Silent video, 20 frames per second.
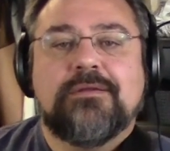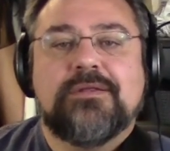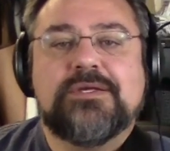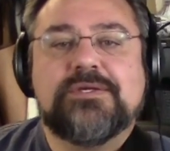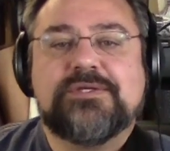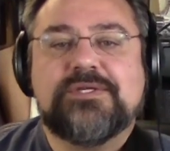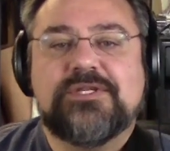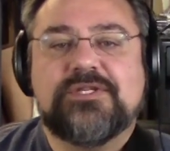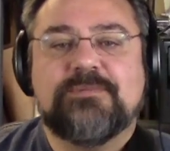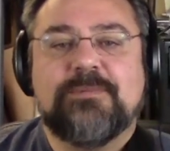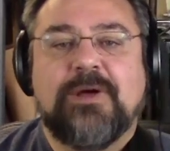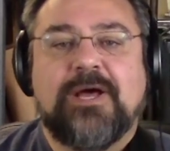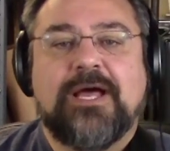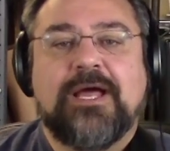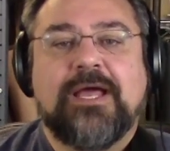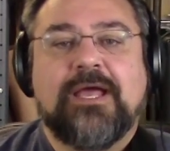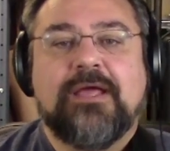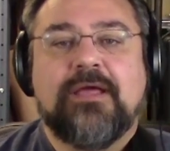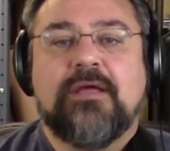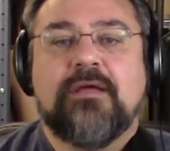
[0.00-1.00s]
This is
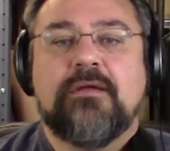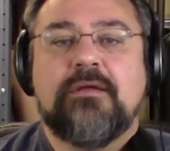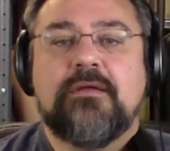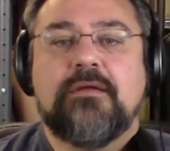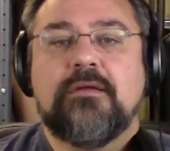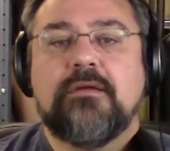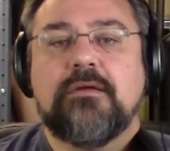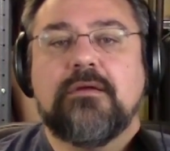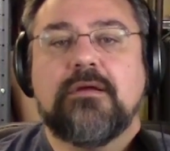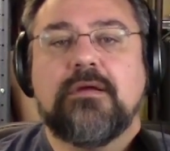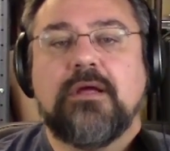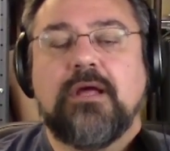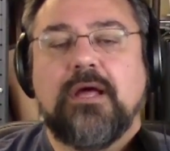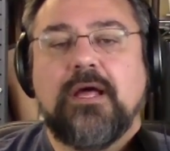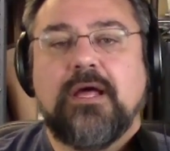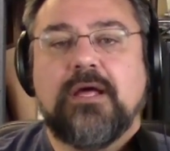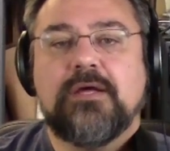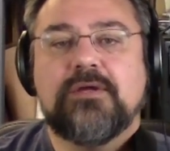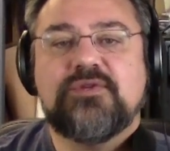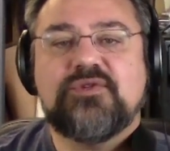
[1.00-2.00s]
my
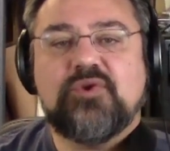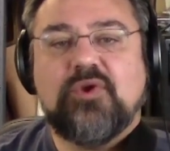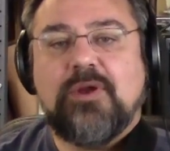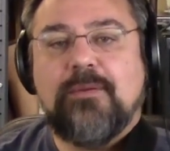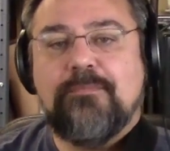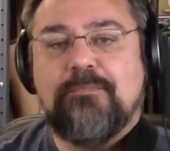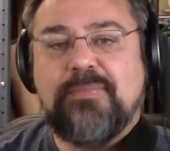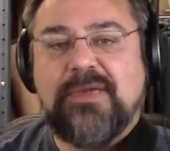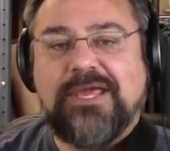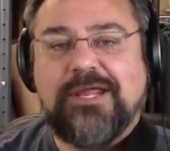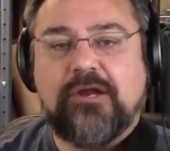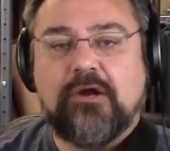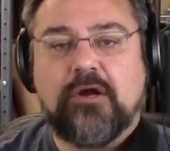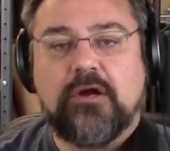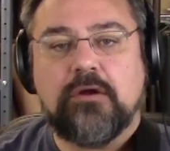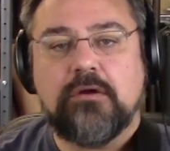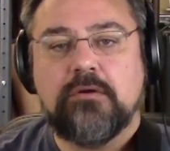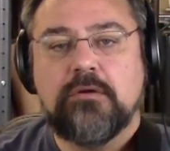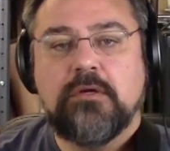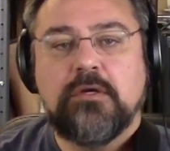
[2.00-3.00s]
sort of
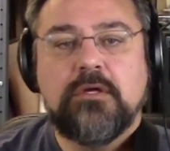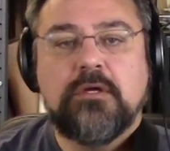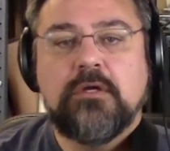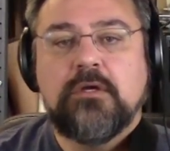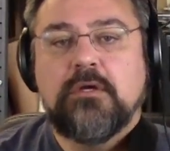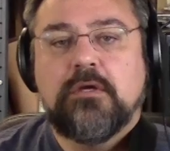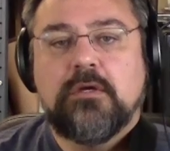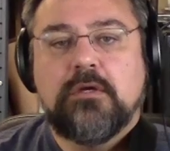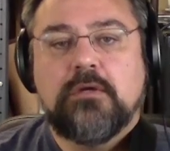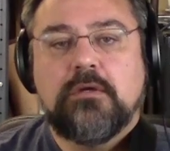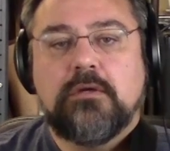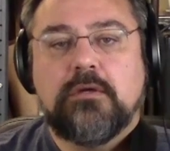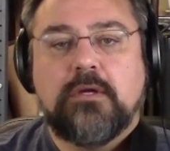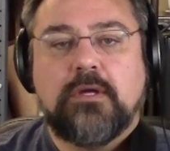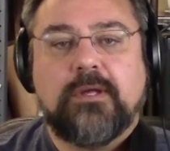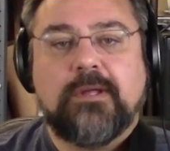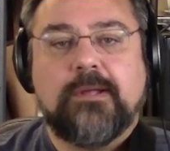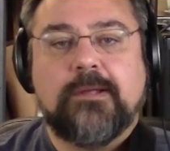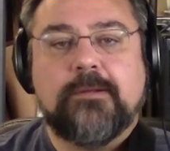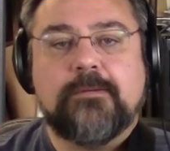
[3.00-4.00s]
beater
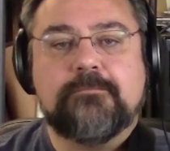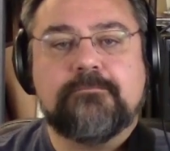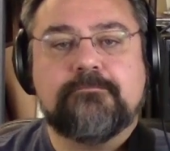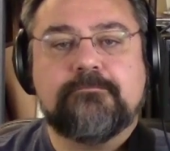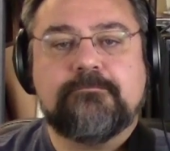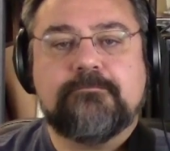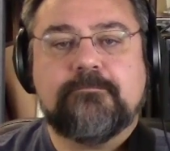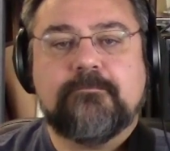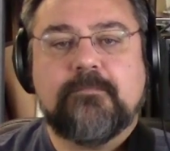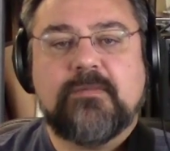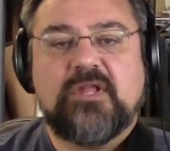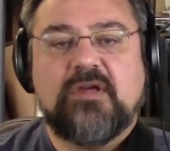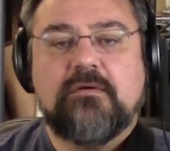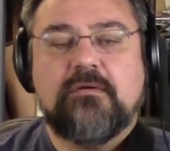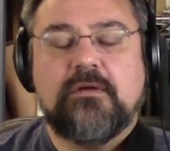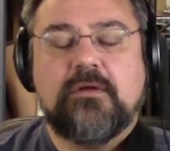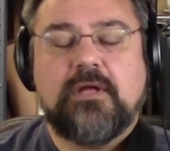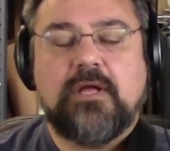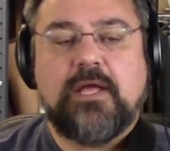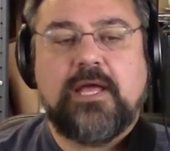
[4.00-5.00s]

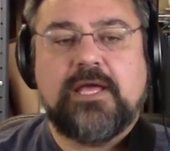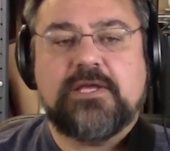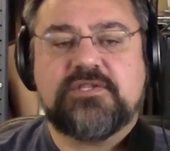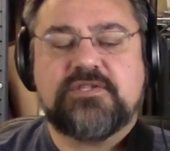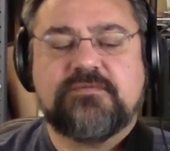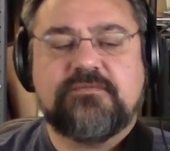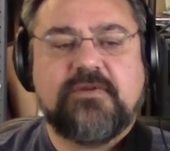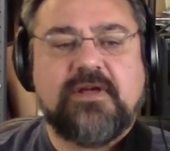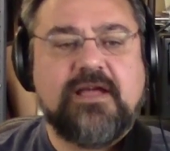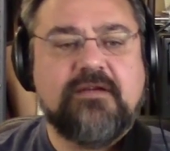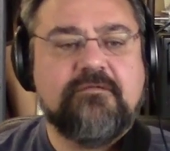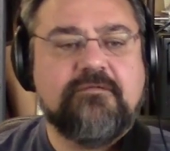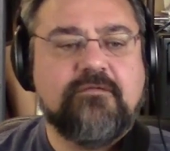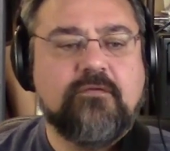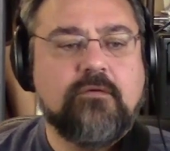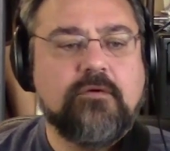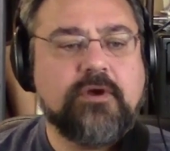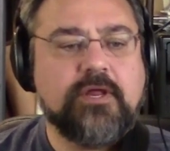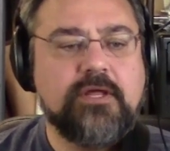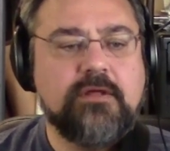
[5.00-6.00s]

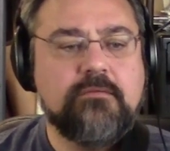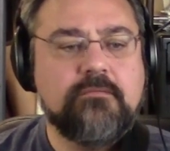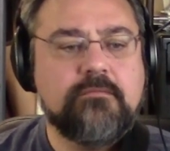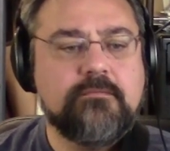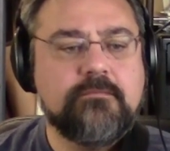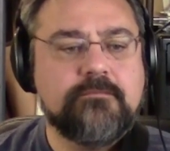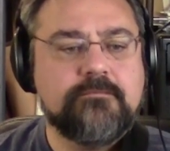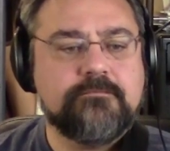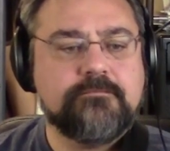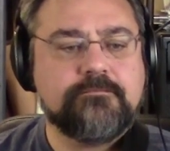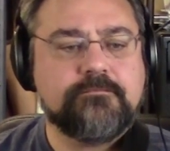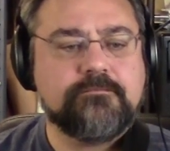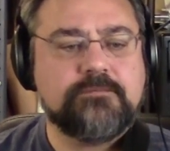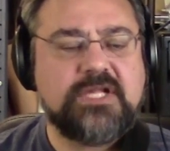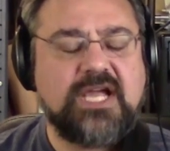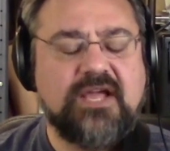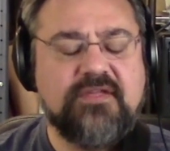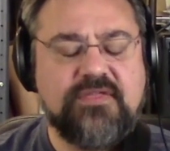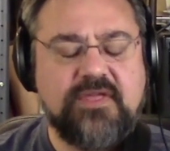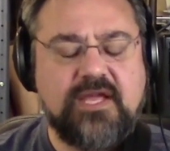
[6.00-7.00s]
S540.
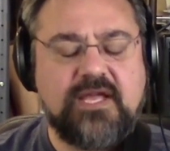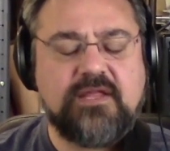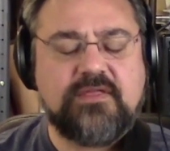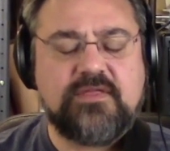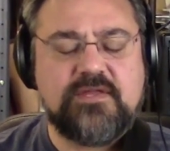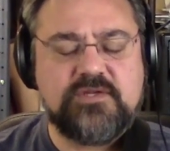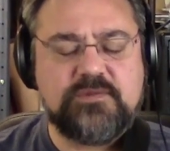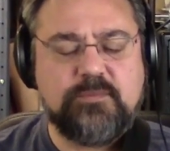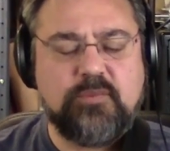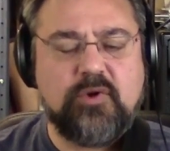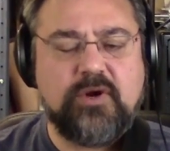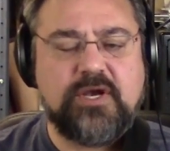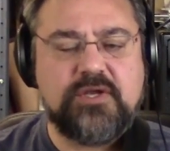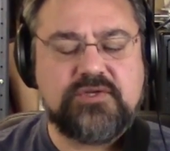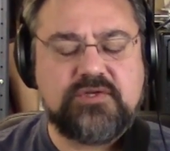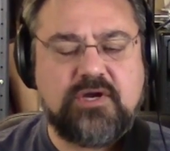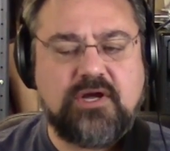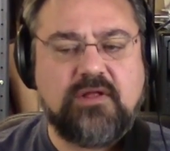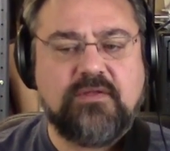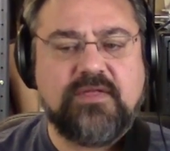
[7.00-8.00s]
I think at this point
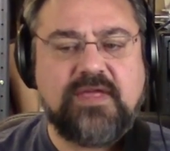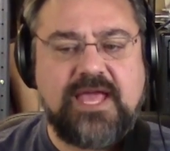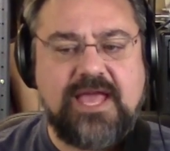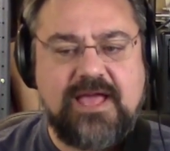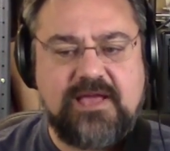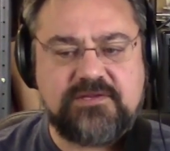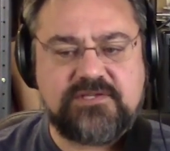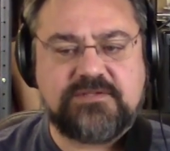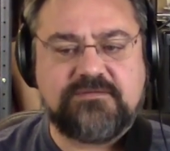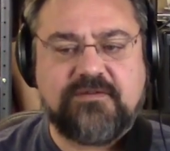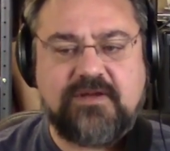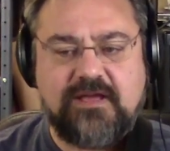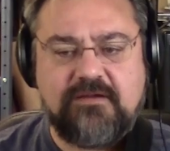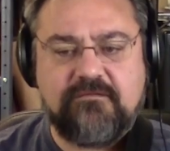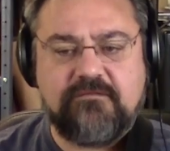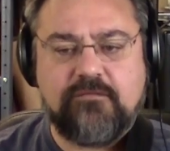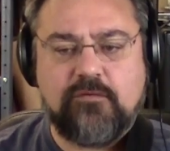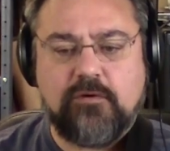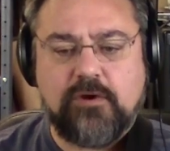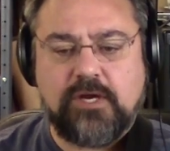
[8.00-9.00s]
it's called the
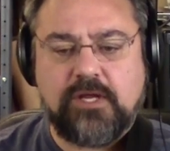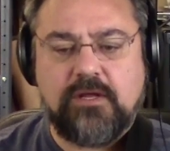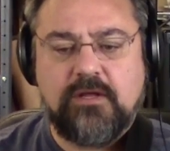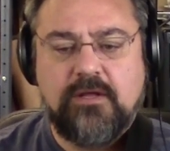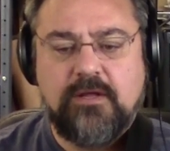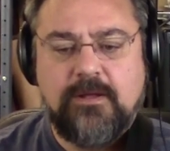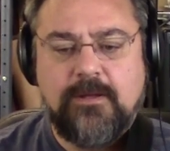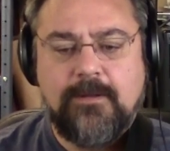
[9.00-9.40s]
S540,